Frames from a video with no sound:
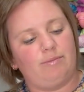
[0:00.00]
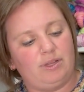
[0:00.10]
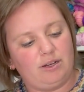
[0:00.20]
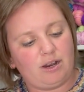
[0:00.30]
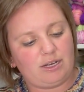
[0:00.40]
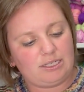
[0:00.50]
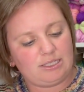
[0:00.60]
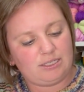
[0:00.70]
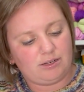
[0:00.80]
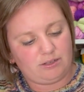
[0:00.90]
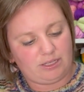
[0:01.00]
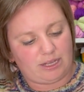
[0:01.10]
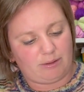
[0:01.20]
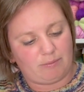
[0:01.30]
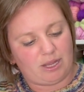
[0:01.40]
They're not necessarily
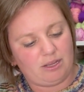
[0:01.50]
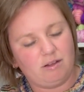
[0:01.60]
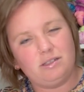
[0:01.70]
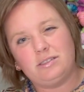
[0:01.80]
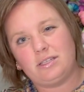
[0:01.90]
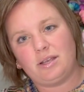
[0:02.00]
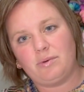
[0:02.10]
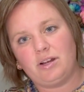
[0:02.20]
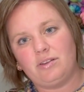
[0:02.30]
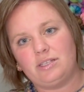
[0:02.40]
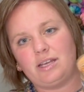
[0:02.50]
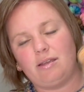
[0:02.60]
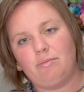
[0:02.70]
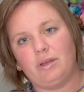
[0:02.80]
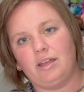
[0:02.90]
like my colors that I wear all the
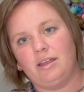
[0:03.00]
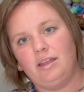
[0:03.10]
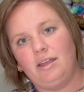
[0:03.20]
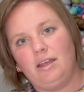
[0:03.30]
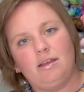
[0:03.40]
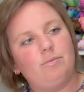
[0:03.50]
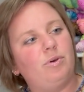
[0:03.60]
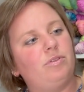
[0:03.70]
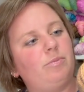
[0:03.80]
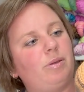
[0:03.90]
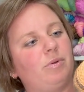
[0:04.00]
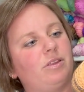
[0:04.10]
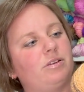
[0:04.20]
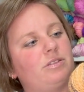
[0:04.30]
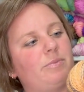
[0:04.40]
time, but both of my
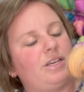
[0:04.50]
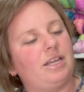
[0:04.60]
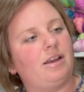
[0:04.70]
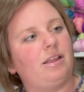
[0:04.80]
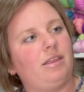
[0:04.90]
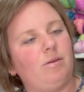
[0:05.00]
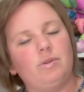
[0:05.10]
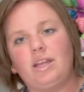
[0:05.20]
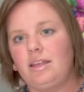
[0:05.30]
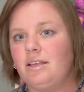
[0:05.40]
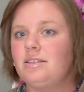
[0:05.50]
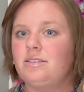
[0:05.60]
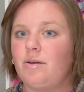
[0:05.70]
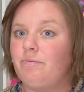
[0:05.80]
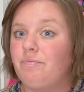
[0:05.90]
brothers and my dad I think would like this,
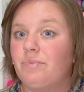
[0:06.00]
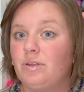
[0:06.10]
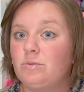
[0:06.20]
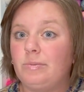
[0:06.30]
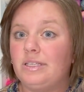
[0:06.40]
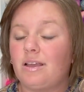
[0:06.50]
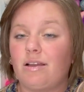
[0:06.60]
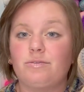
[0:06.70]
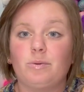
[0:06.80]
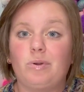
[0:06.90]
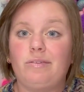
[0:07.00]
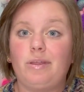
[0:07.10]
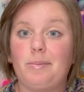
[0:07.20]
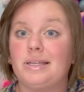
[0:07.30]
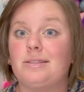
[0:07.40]
so those will be socks for one of
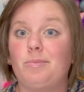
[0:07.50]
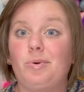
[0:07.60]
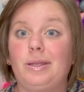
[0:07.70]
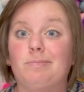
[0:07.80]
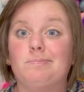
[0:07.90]
them at some point.